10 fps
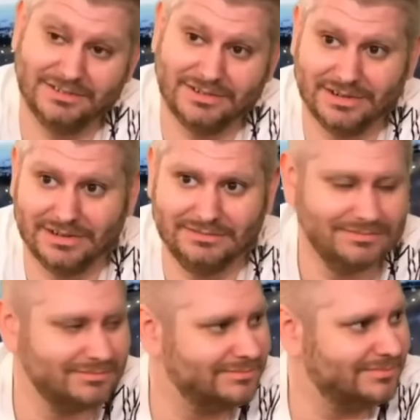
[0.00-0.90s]
guess you could. What
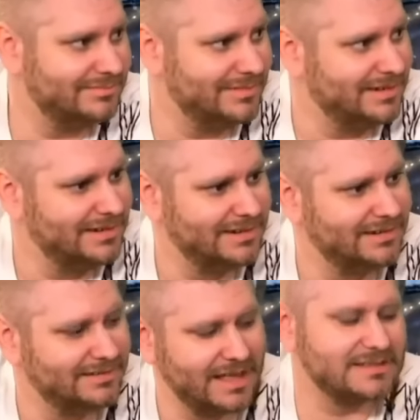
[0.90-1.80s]
you mean?
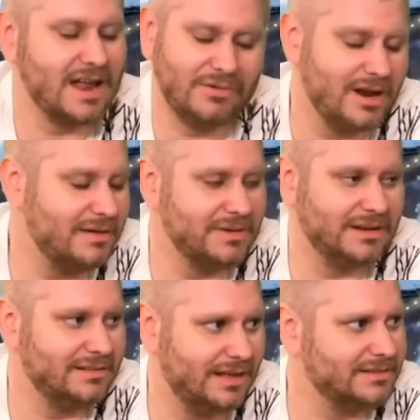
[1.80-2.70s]
That's not what I
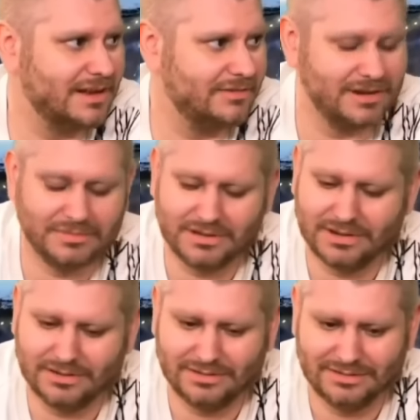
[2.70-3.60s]
mean. Oh, that's not what I
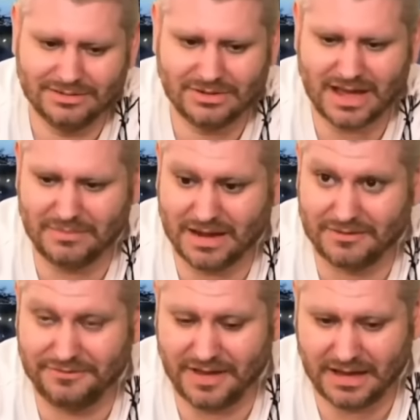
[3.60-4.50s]
mean. No. Gotcha. You can't
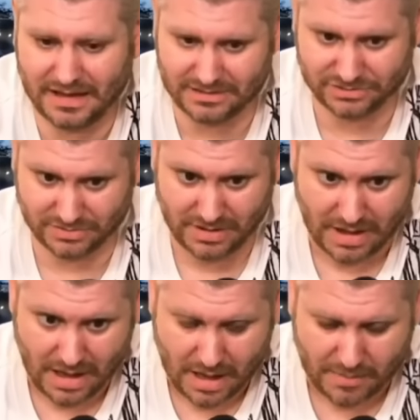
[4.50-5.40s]
make a fake
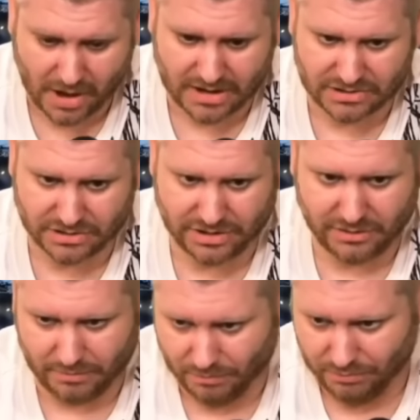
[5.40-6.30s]
H3 podcast.
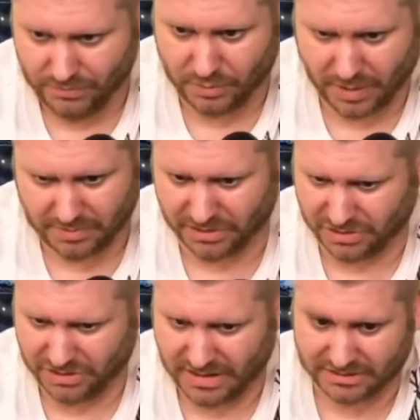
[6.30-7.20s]
Although you
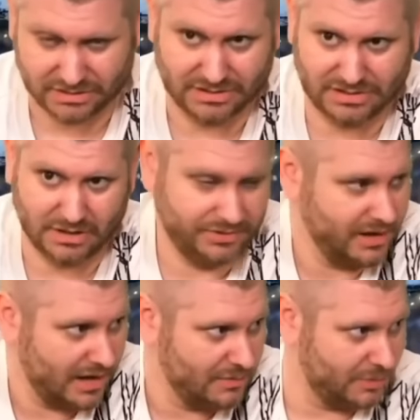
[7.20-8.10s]
probably could actually, because I don't
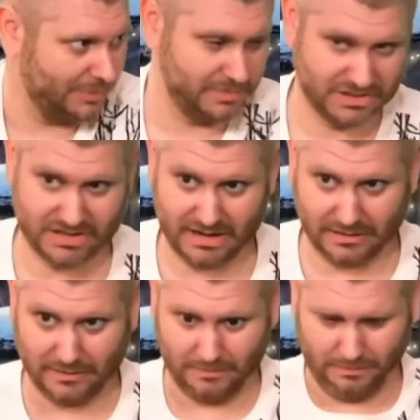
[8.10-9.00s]
think anyone would
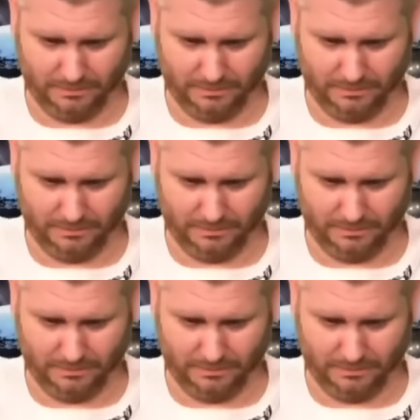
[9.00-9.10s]
mistake it.